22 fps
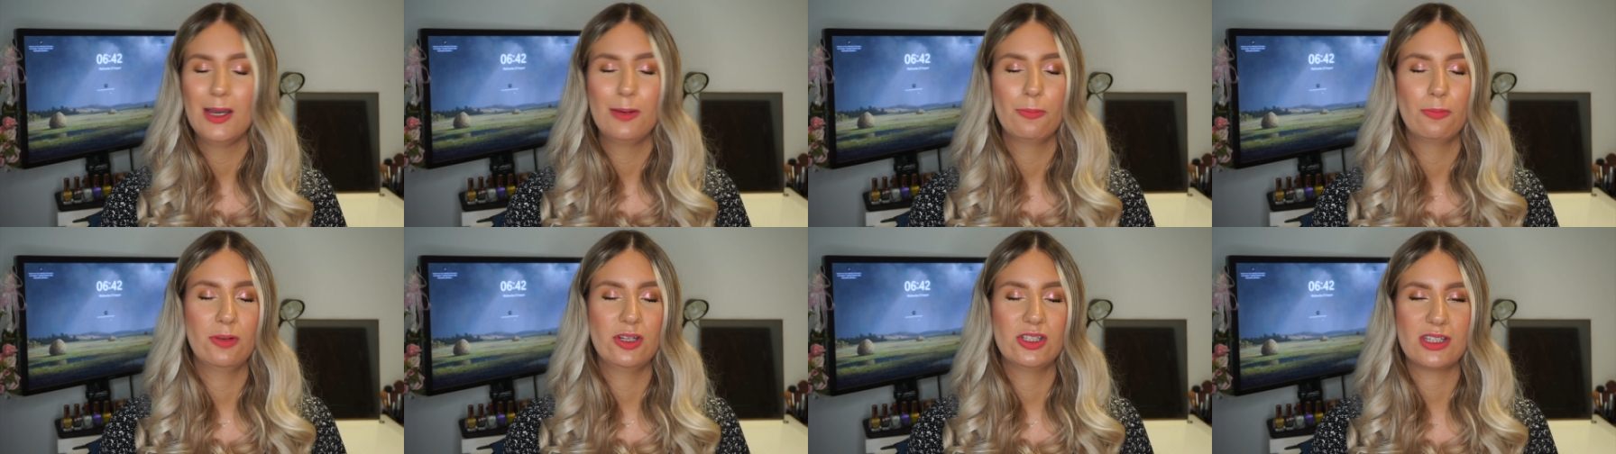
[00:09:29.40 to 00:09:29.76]

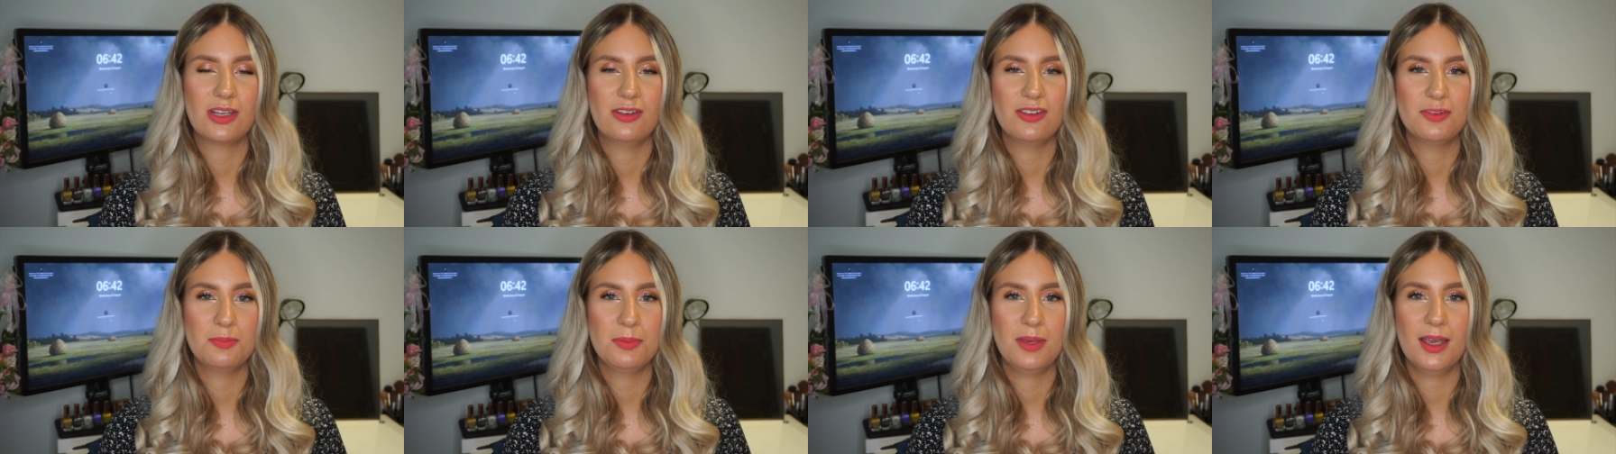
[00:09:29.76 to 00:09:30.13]
which
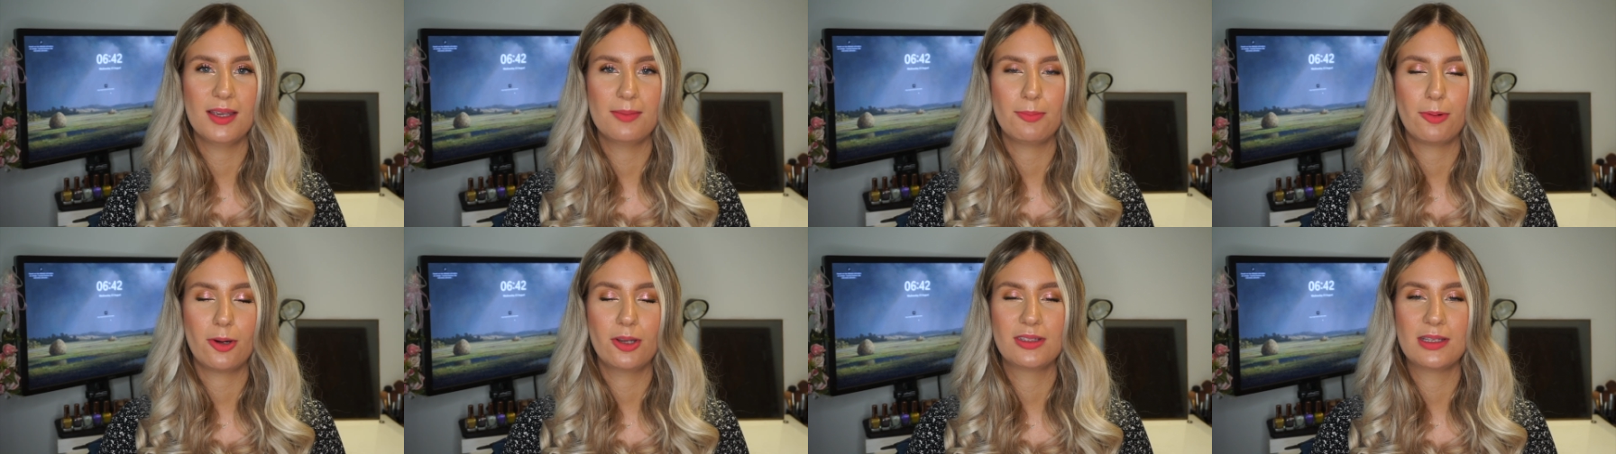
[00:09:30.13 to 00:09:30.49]
gives me
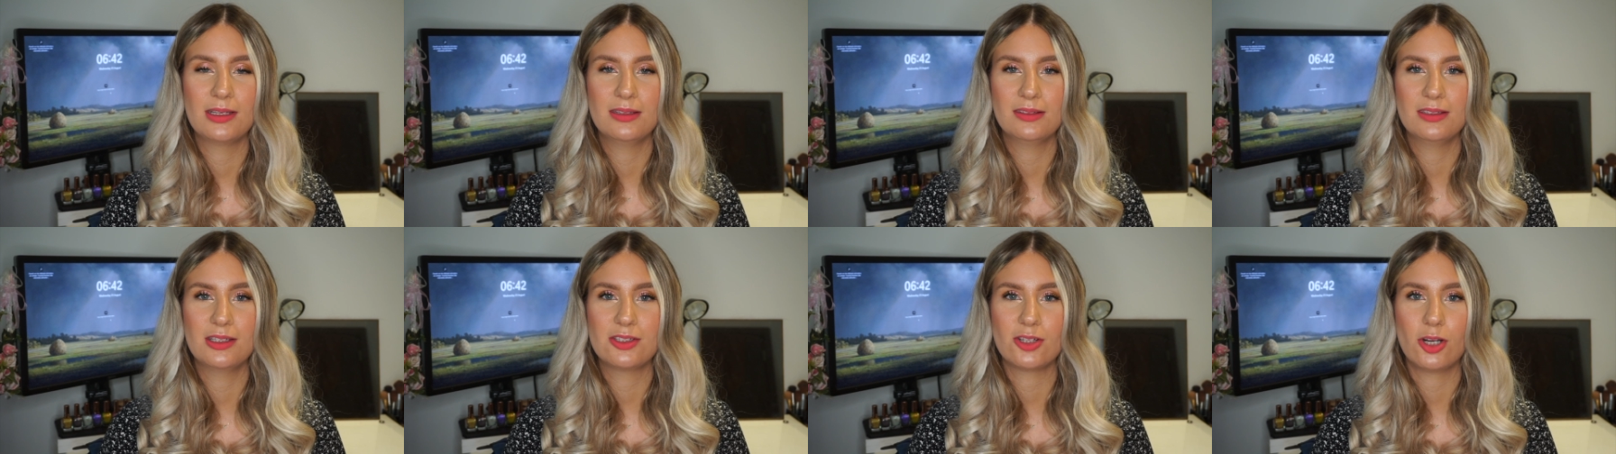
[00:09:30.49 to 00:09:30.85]
a
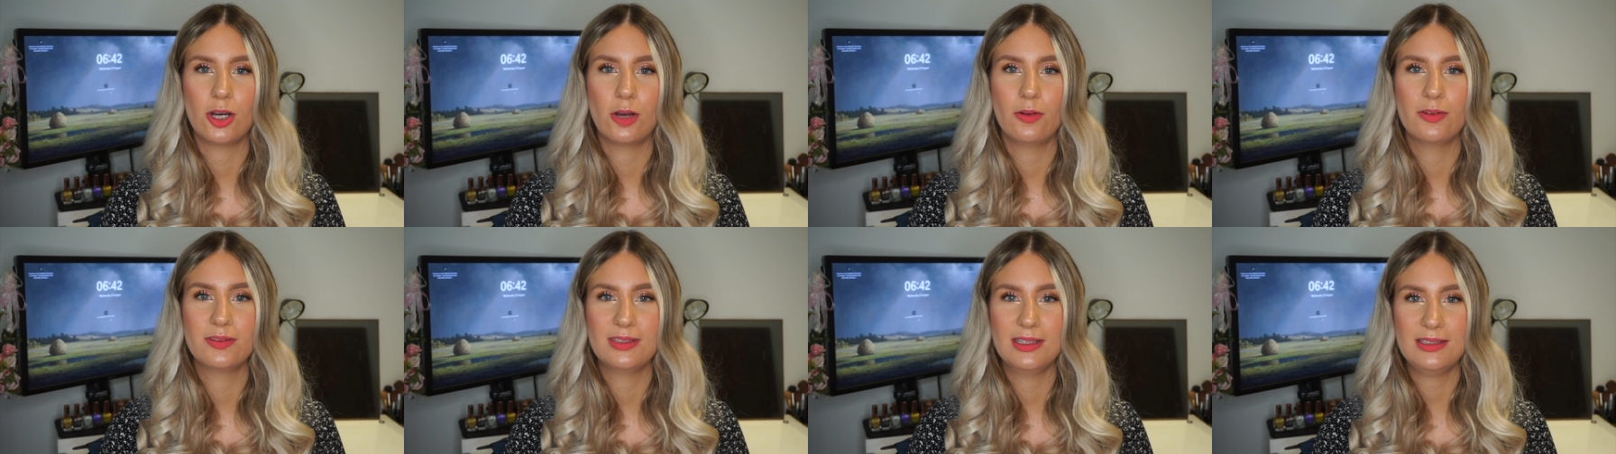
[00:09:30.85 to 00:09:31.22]
percentage
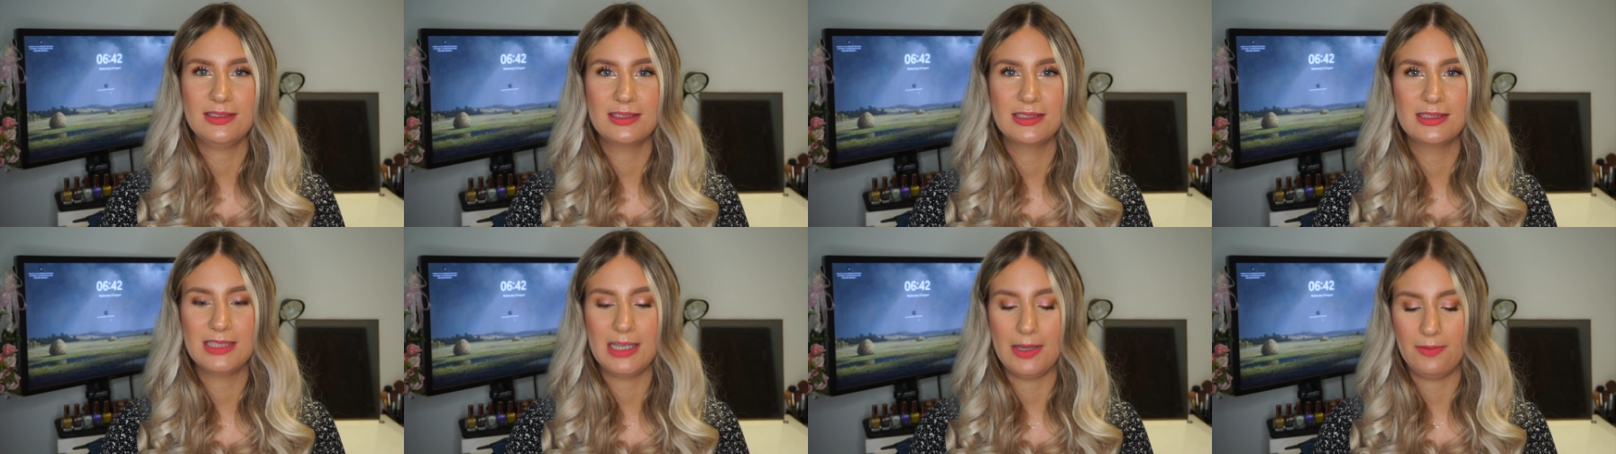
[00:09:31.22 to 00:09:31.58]
of
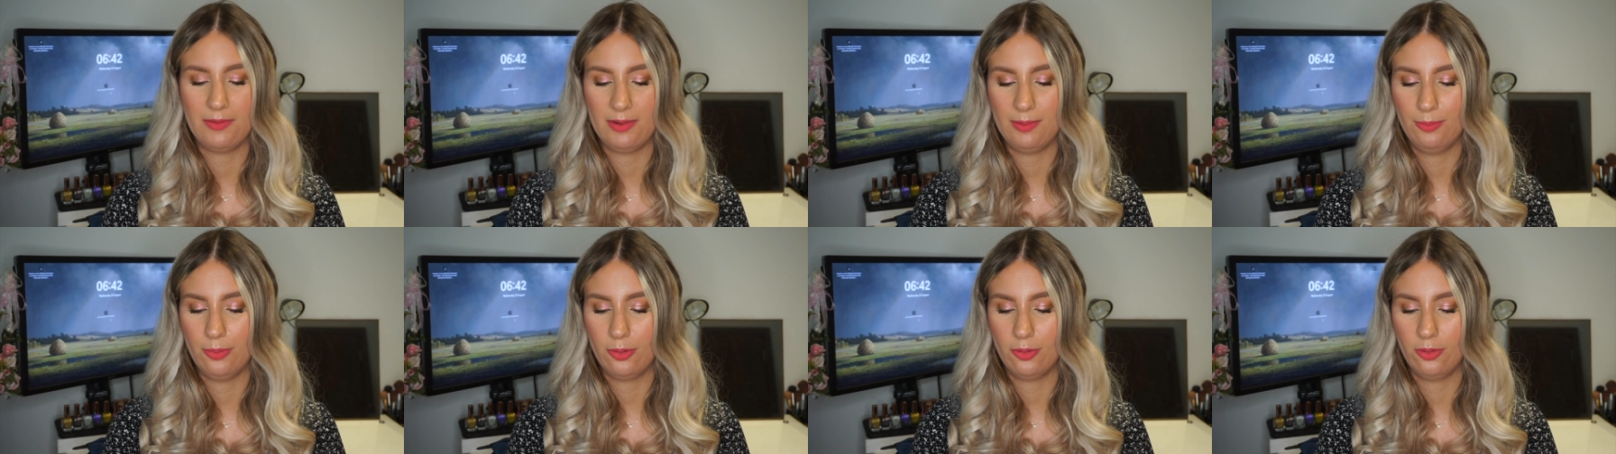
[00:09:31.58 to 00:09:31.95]

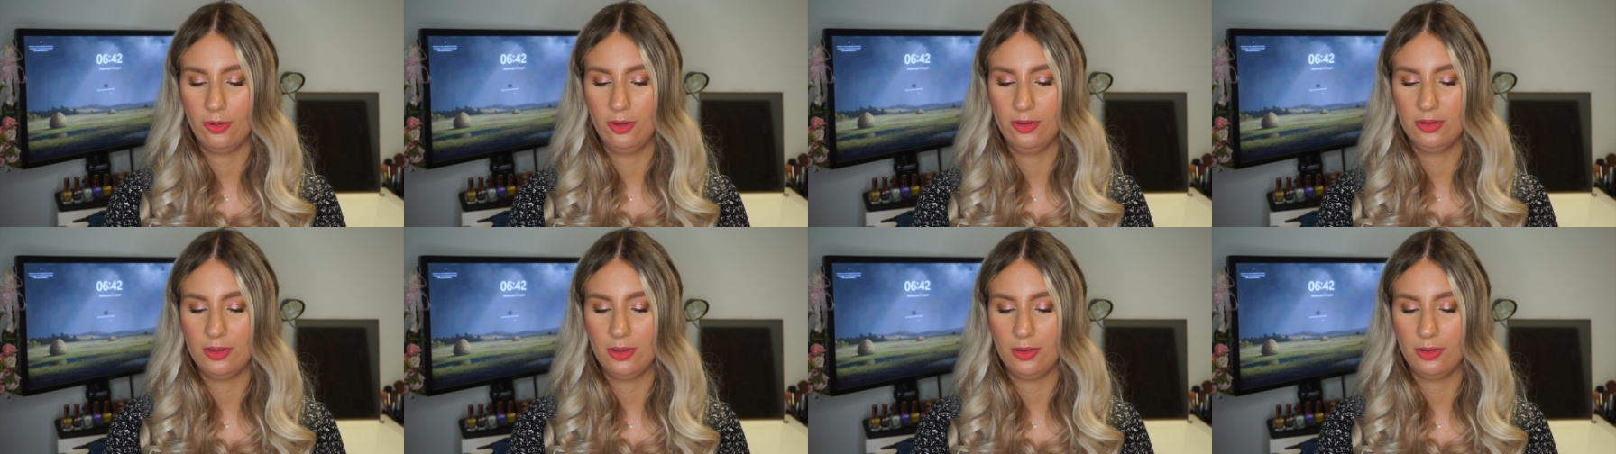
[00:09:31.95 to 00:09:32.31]

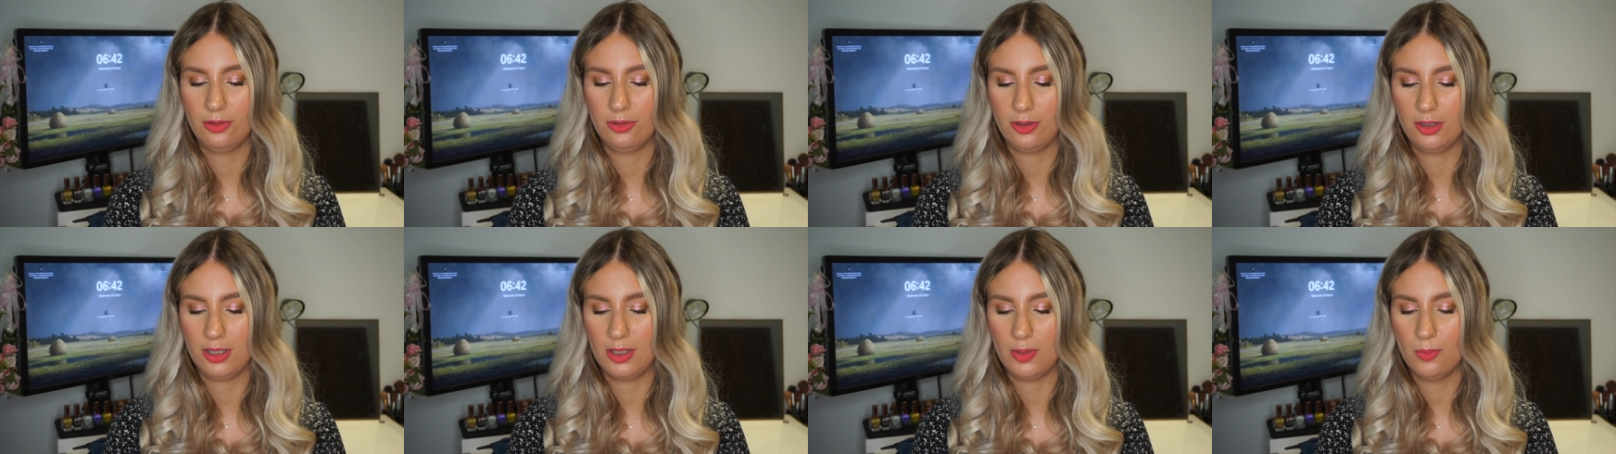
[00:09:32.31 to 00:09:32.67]

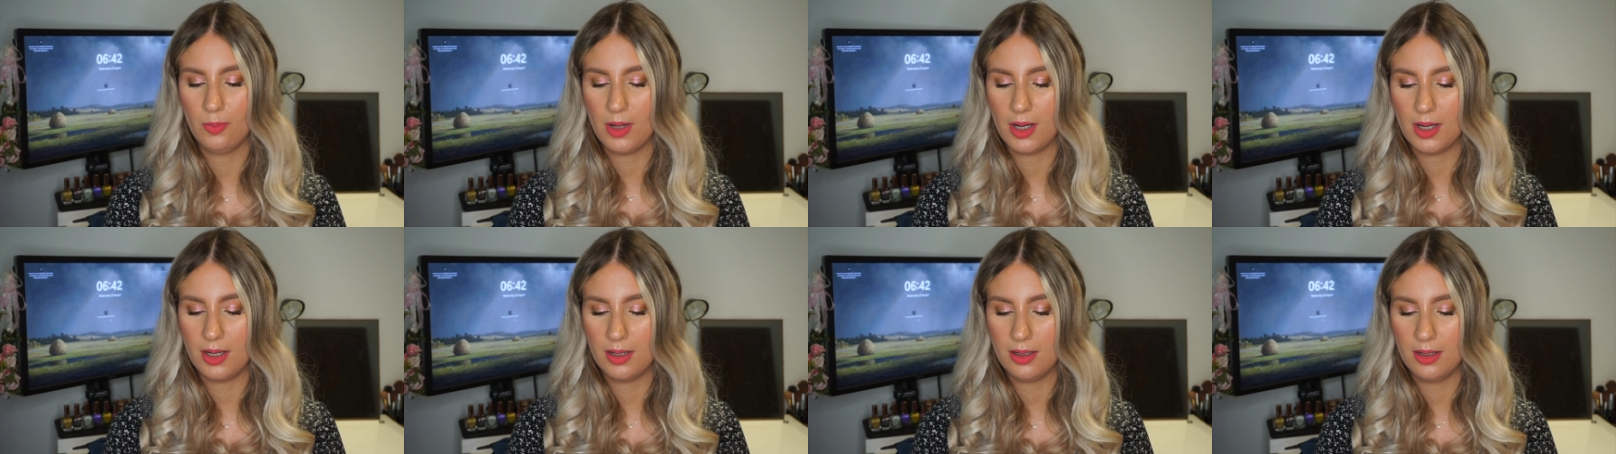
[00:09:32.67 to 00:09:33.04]

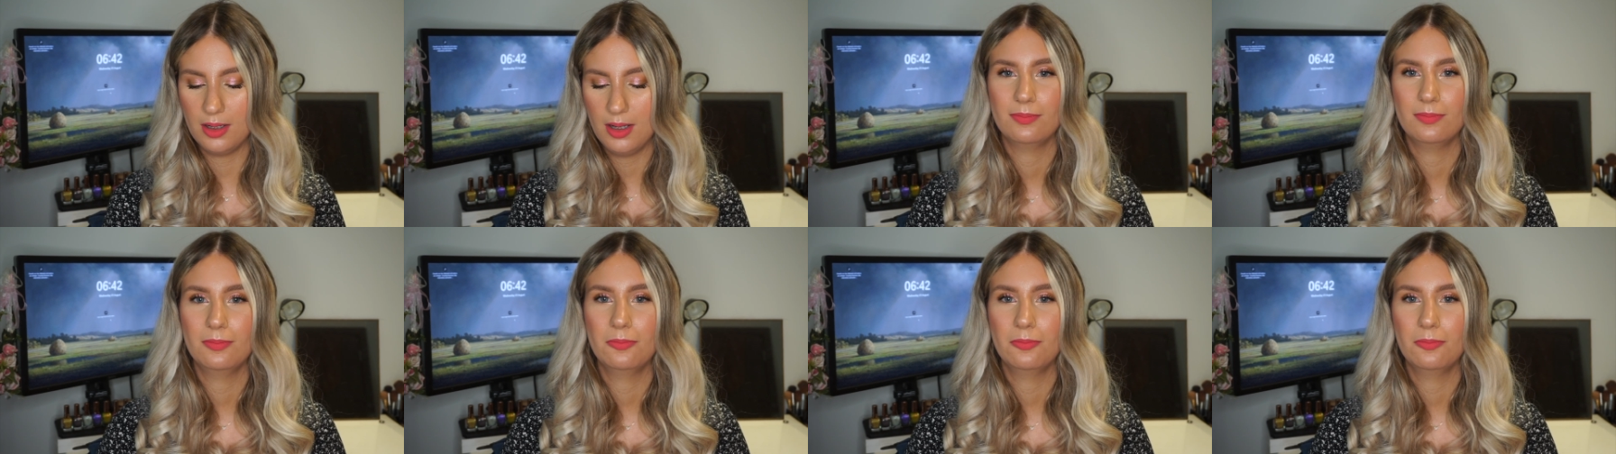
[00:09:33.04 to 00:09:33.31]
67.31,